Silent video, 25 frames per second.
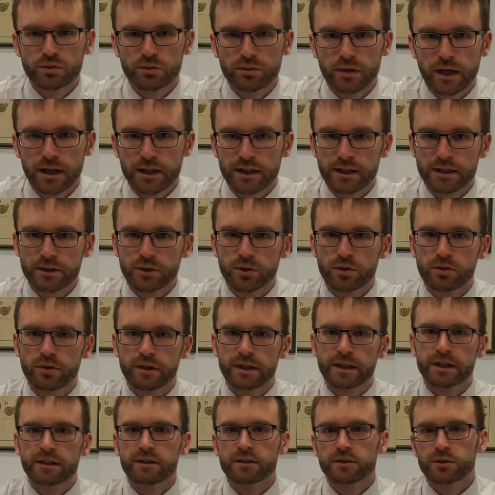whether you're
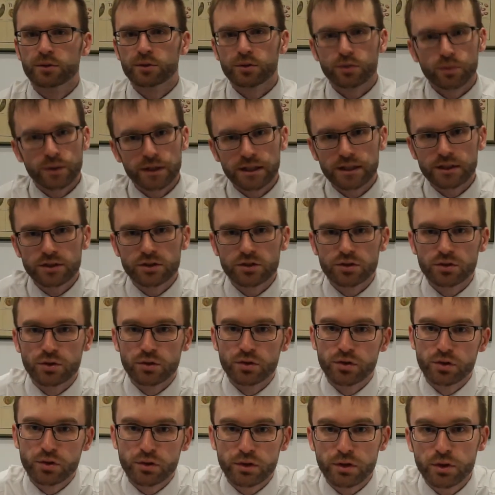in Northwich
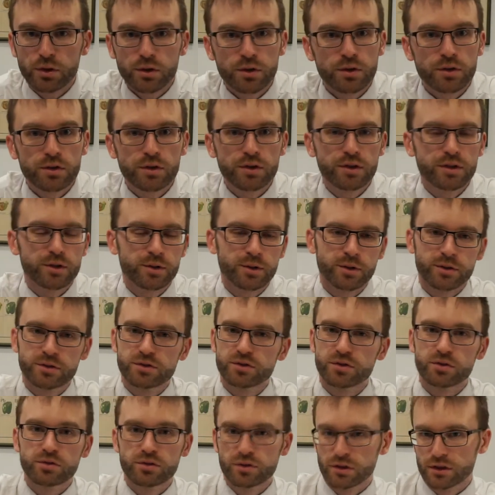or New York or
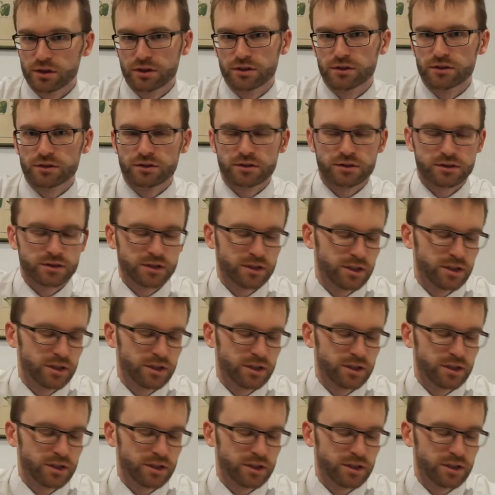Sunderland.